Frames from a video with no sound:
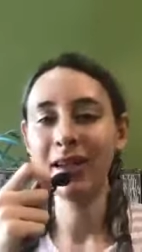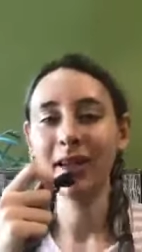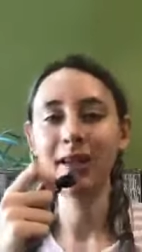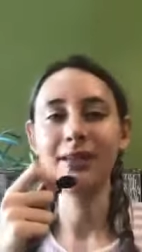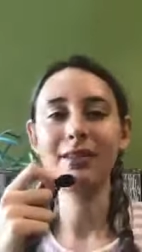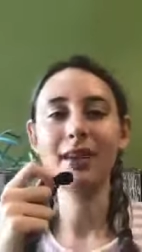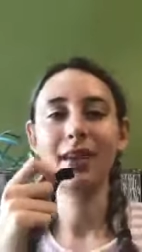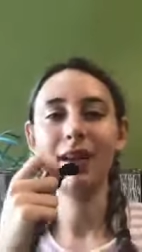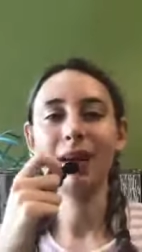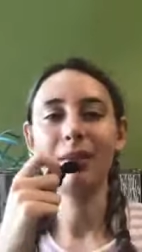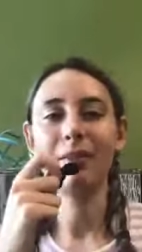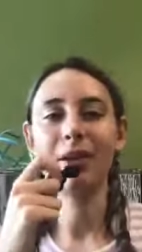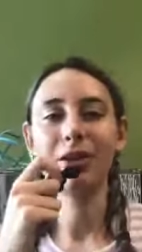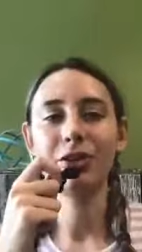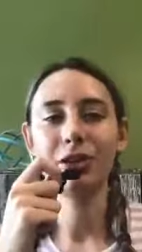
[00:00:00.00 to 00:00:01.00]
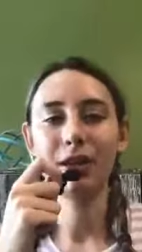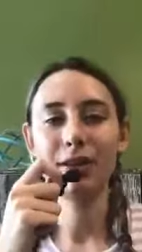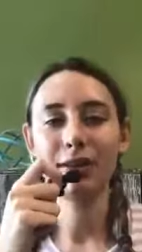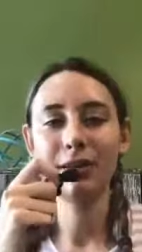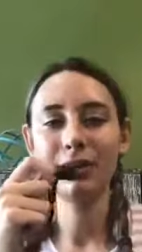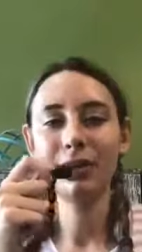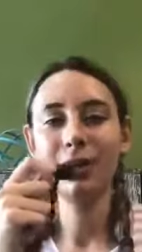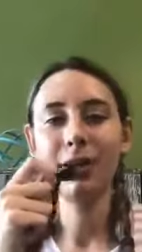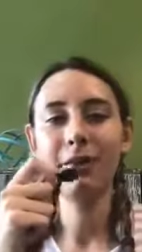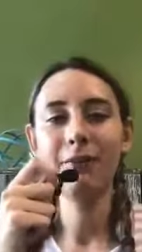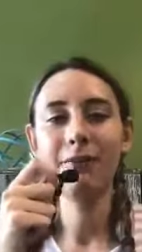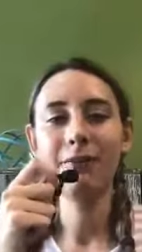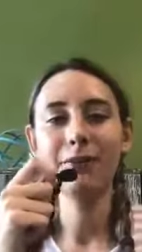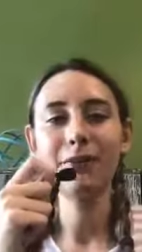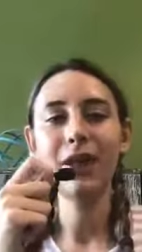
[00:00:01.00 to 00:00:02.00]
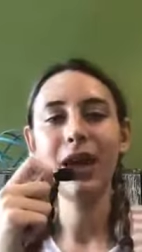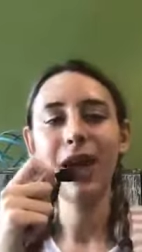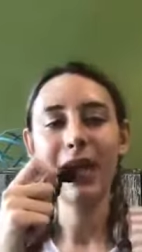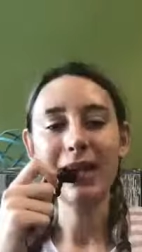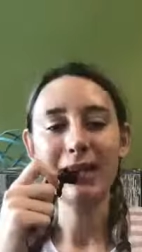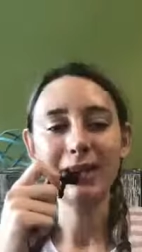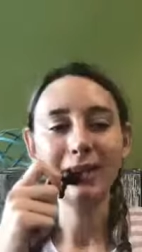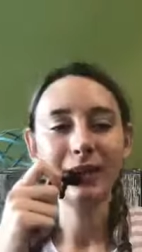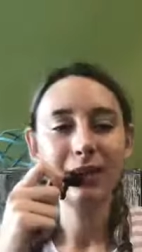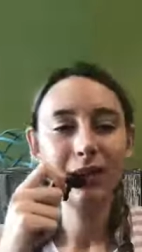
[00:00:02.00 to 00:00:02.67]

And time just flies.